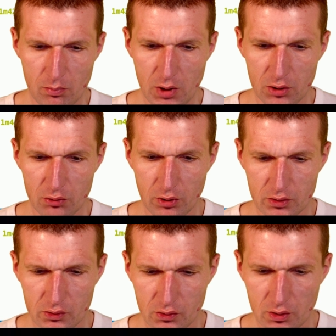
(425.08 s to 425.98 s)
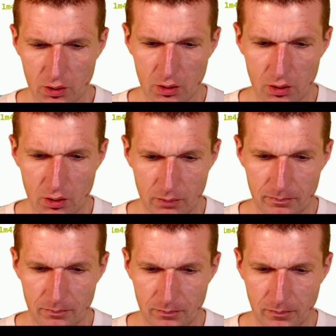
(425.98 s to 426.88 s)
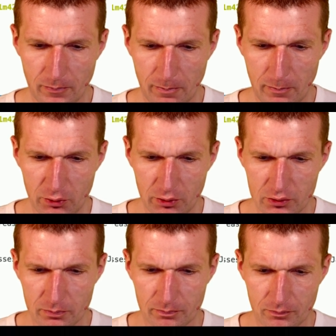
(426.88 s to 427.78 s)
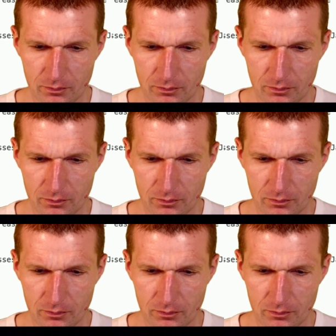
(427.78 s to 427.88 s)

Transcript: metrics um, metrics